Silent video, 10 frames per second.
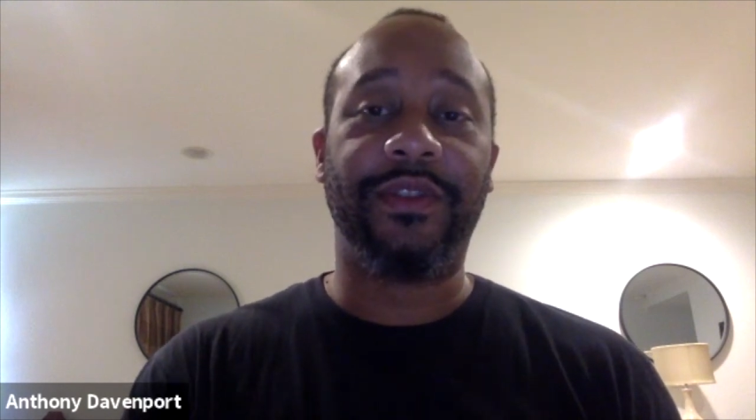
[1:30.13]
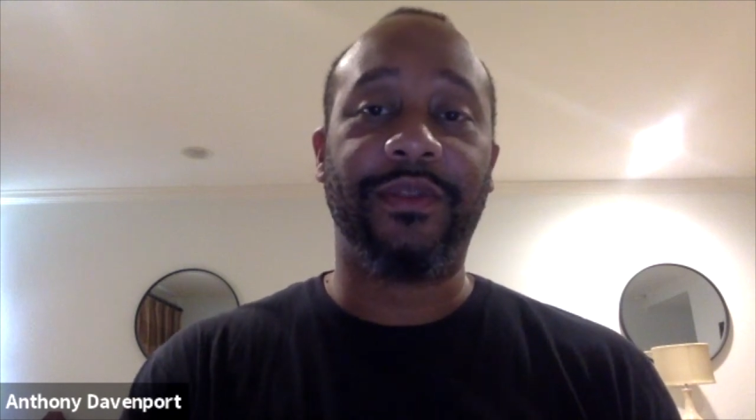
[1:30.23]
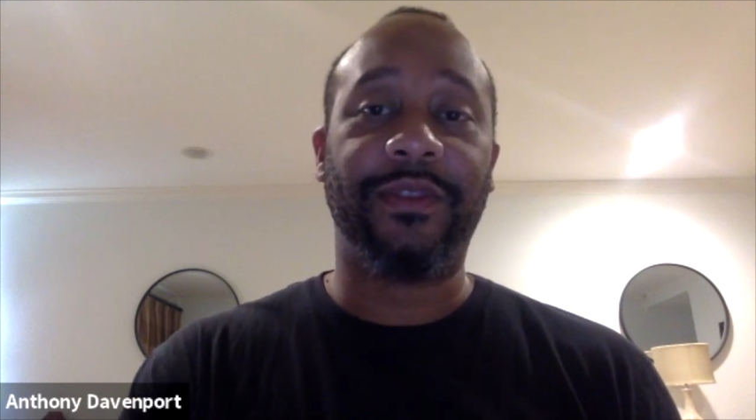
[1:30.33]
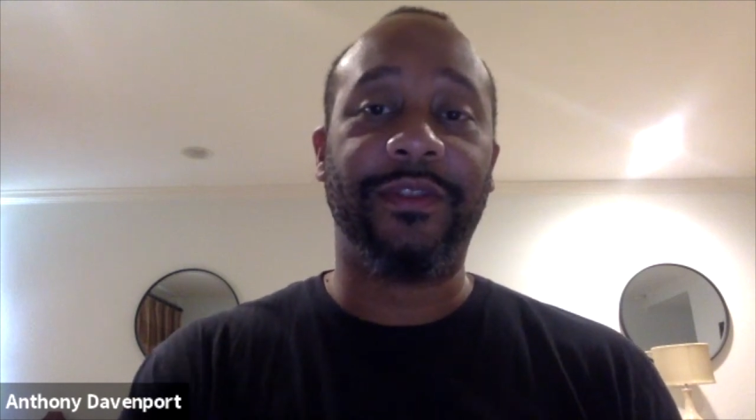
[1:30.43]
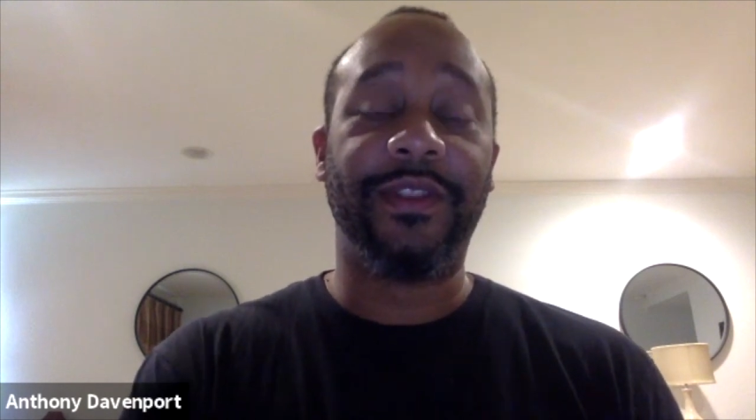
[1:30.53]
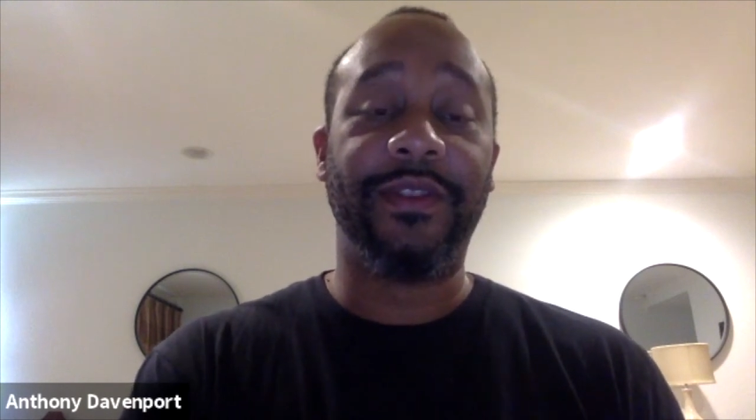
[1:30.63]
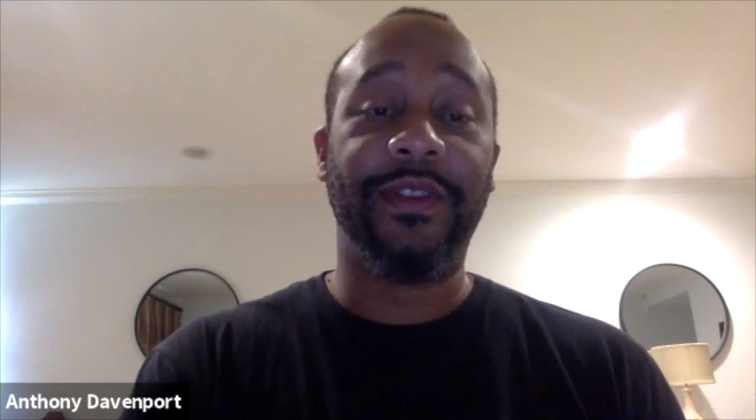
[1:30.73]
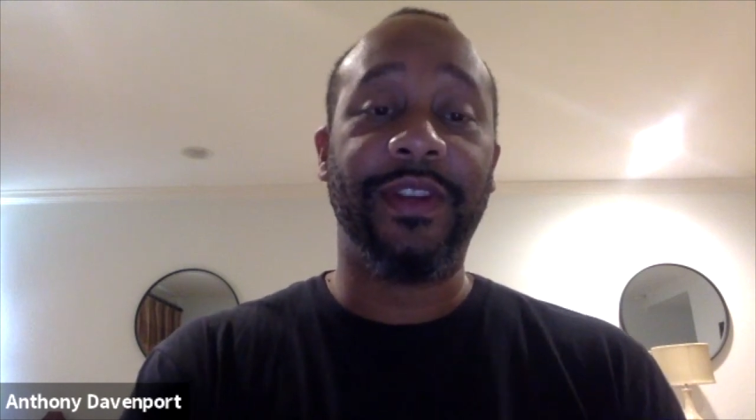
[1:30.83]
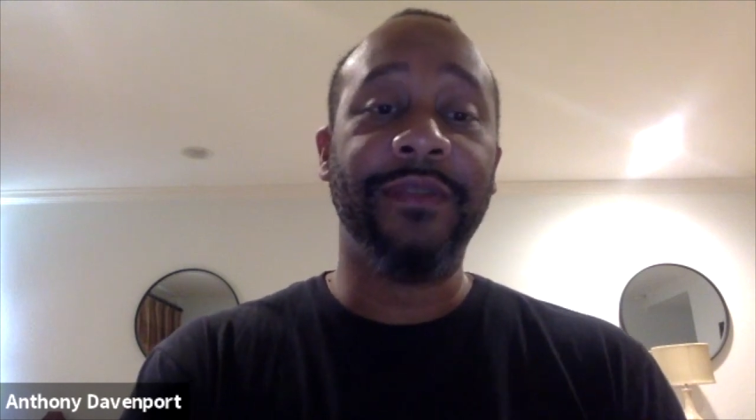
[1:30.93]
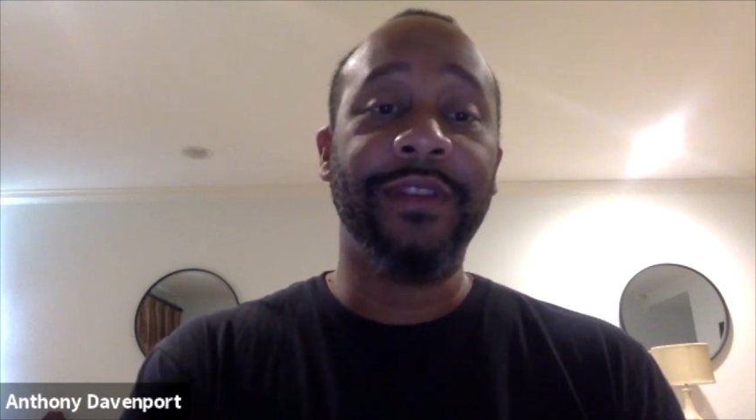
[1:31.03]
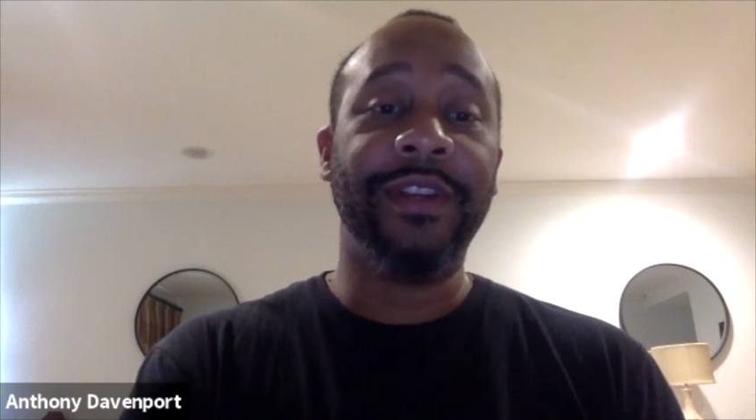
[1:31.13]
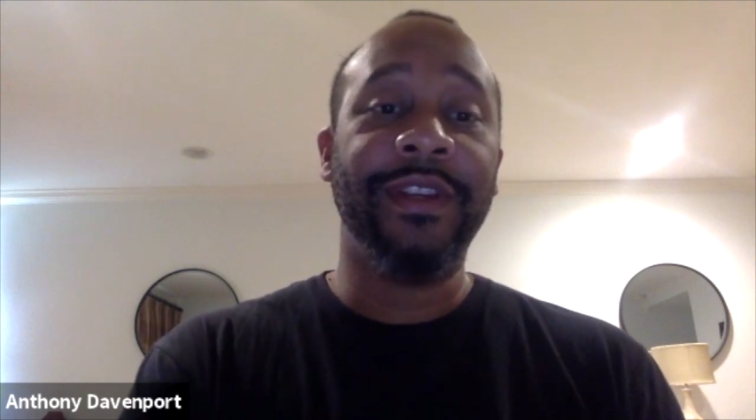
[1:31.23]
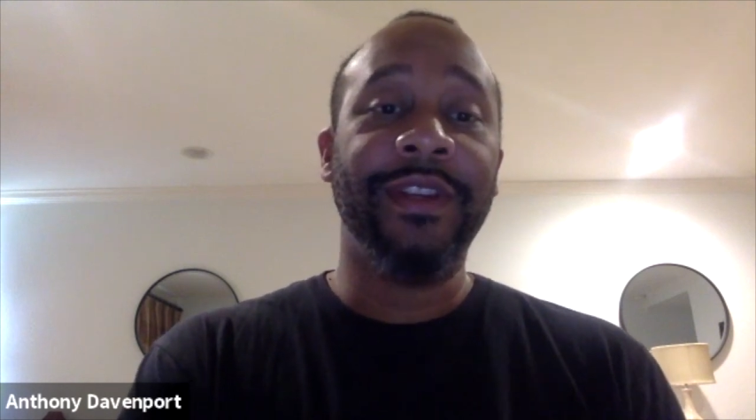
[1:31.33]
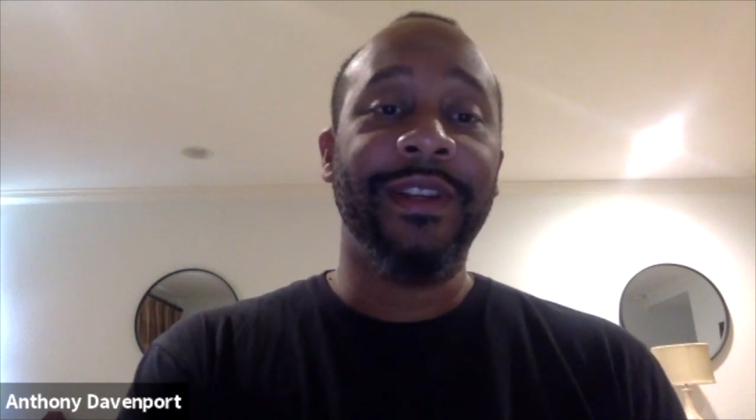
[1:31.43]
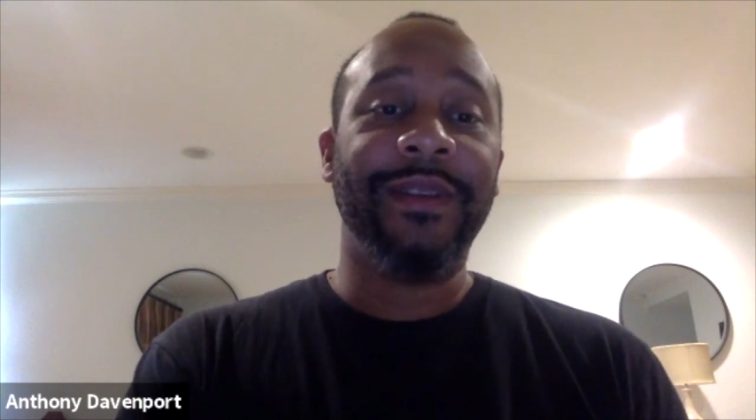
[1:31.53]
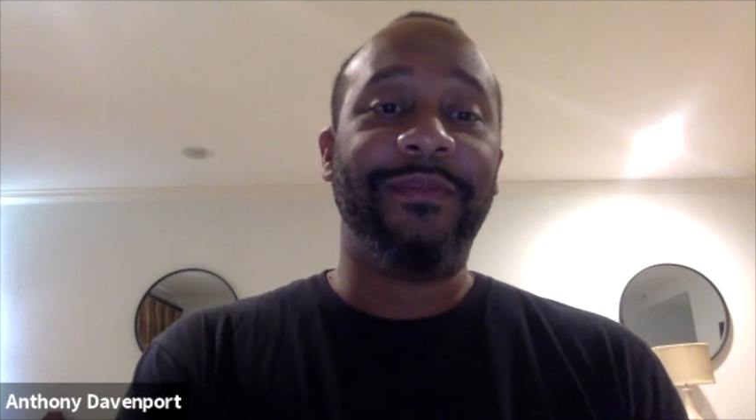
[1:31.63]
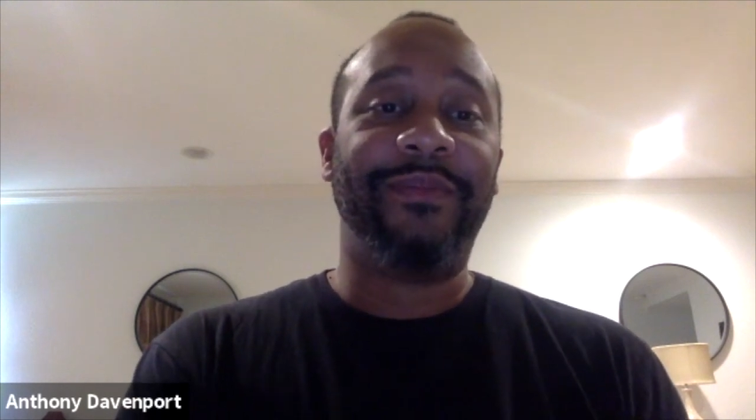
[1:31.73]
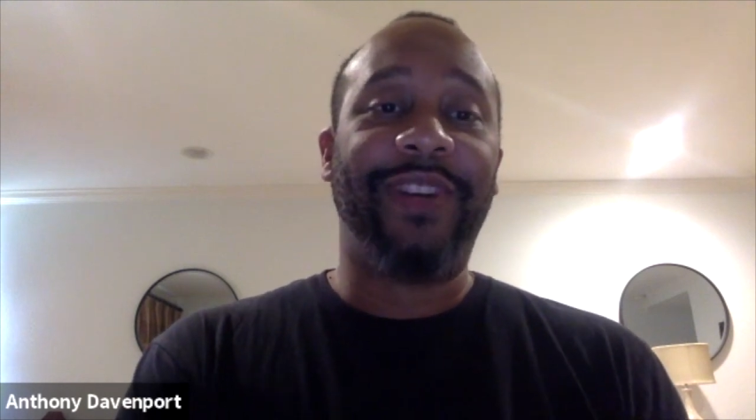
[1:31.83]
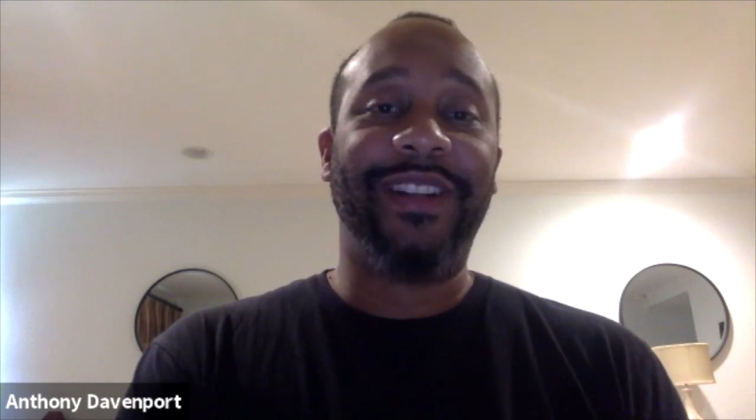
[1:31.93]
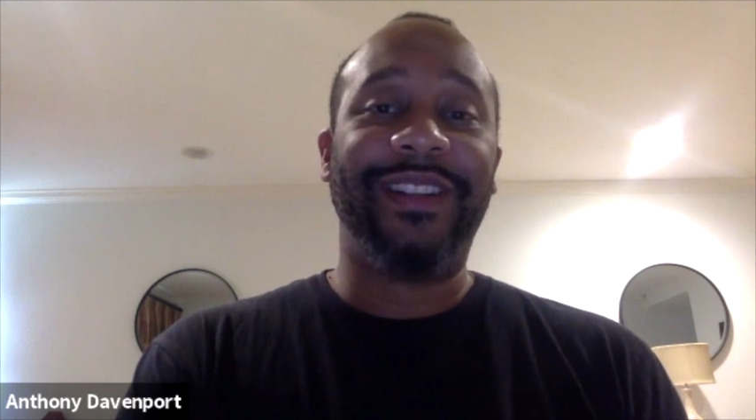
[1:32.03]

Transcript: square foot studio. But